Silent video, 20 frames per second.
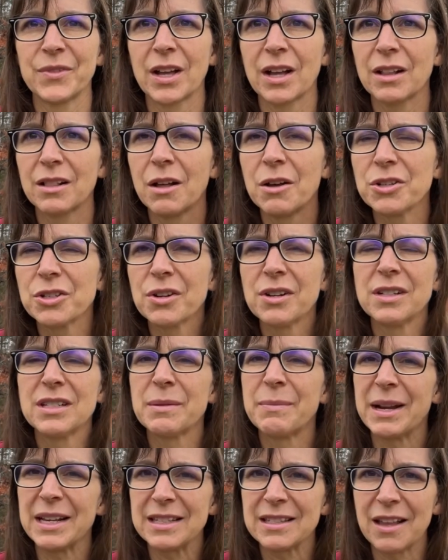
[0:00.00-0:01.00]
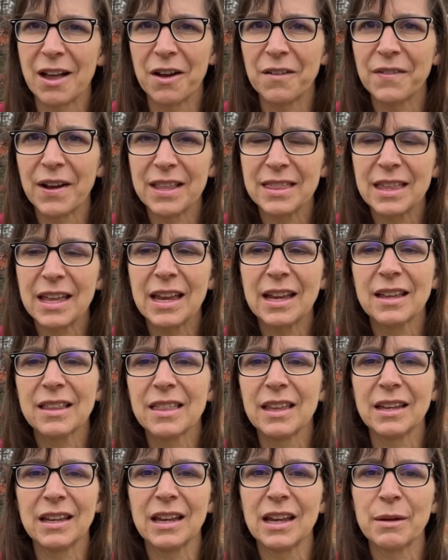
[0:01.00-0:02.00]
closer to myself, I think,
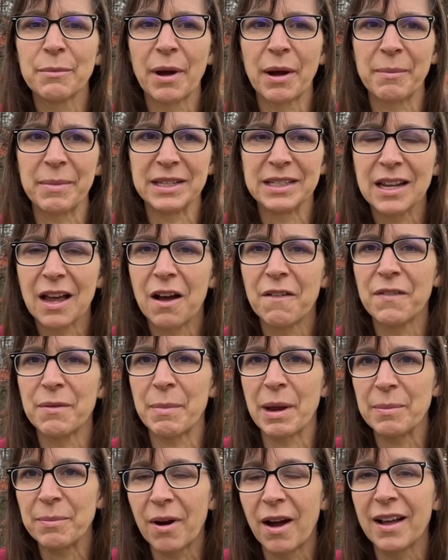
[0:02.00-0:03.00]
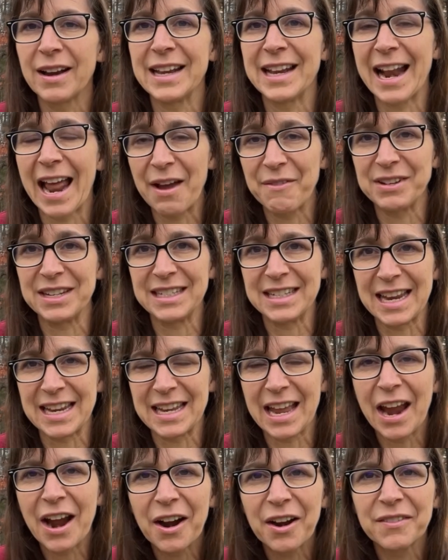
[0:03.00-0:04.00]
thinking about myself and my body and having to take
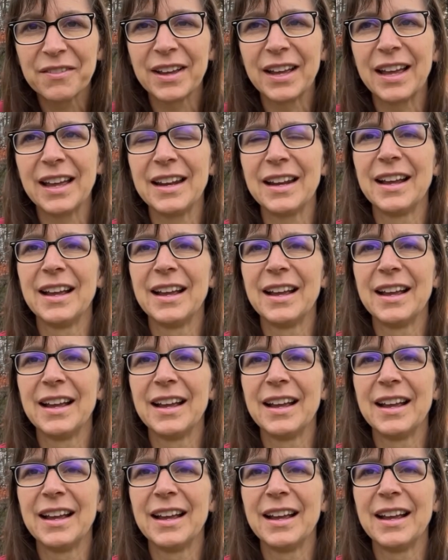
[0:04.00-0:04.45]
care of it.